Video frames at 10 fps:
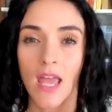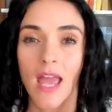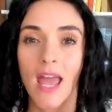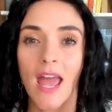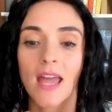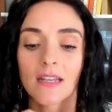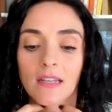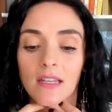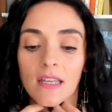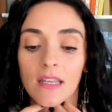
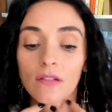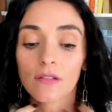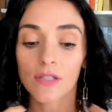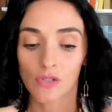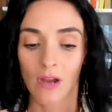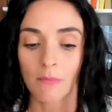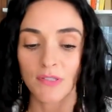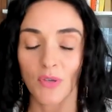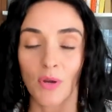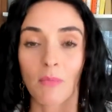and heal the trauma
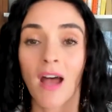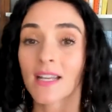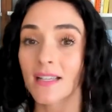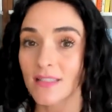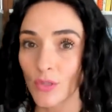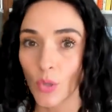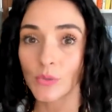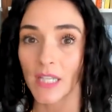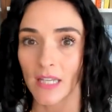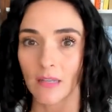so your body isn't
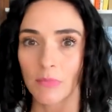holding it,